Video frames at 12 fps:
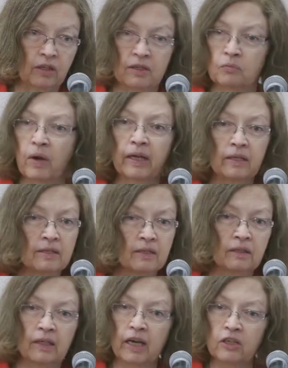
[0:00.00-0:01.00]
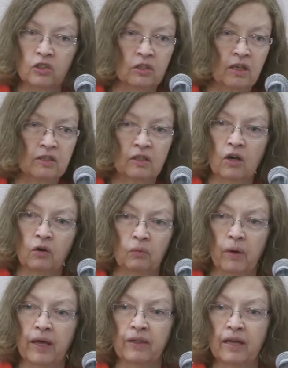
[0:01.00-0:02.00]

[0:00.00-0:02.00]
because reconciliation doesn't go away.